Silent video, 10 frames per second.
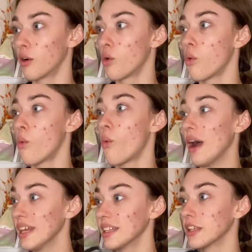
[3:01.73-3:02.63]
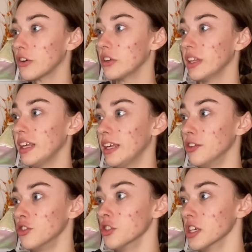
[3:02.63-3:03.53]
quite literally
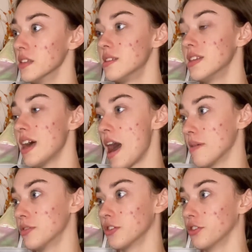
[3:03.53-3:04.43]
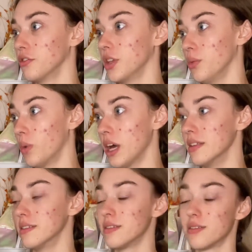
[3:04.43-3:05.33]
just absolutely
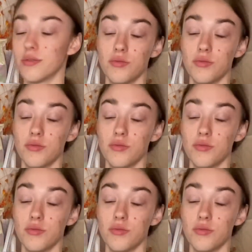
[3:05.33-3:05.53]
was,